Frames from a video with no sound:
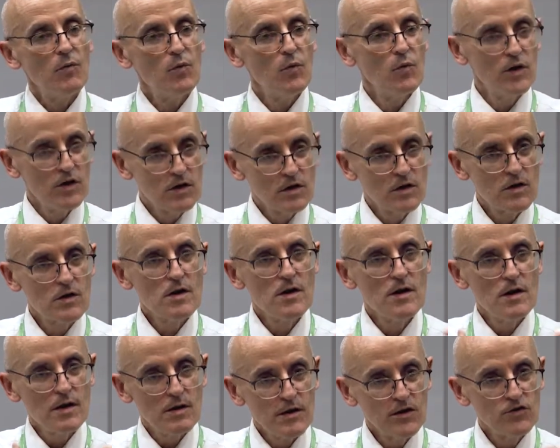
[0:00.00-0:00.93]
were
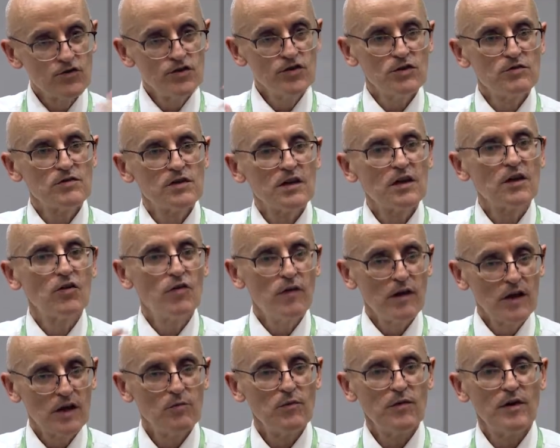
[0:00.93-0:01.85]
introducing
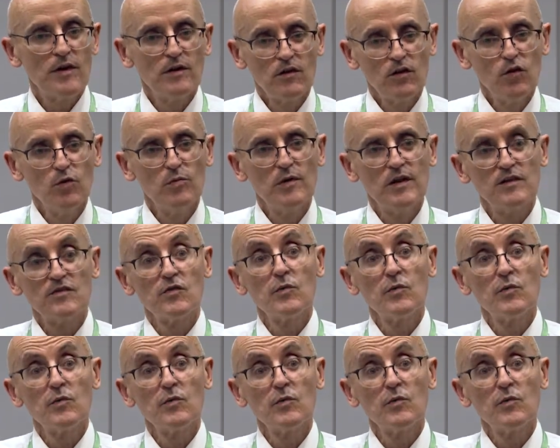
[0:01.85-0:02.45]
curriculum around global health.